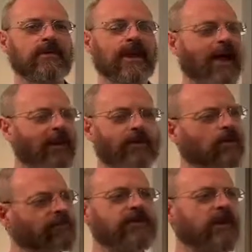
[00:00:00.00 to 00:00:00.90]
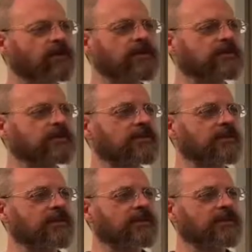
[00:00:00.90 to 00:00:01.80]
I don't know if you know this,
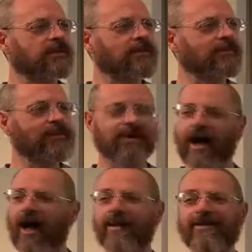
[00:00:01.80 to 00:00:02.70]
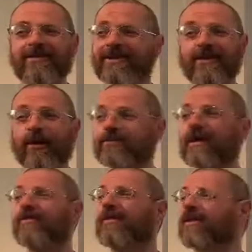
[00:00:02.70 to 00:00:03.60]
but God, He knows
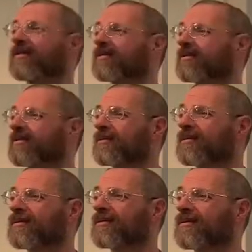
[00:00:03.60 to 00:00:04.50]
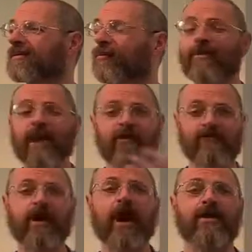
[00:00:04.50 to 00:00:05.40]
everything. We may have
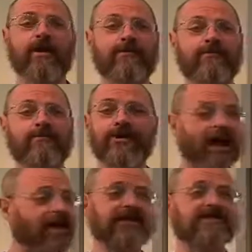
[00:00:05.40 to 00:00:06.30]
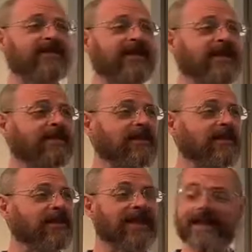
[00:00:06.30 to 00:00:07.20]
forgotten it, but God doesn't forget anything.
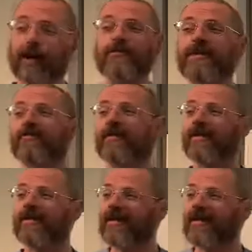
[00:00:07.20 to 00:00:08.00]
He knows everything.